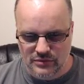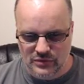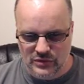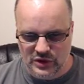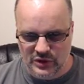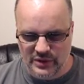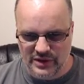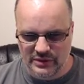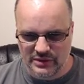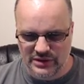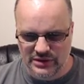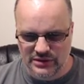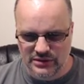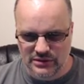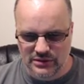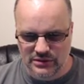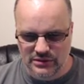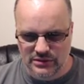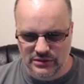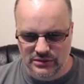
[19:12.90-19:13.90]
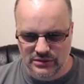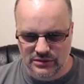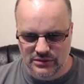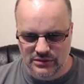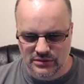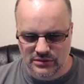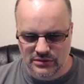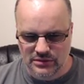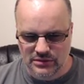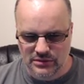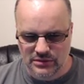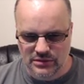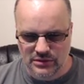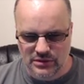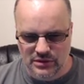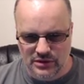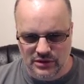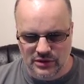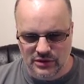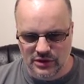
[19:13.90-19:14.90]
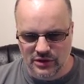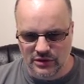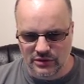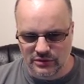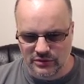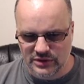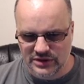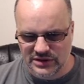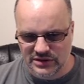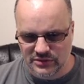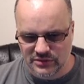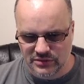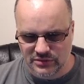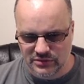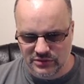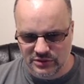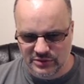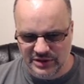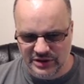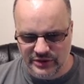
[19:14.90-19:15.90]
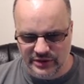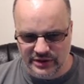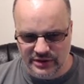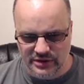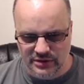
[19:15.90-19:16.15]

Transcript: Wait, what? No, what's, what am I doing?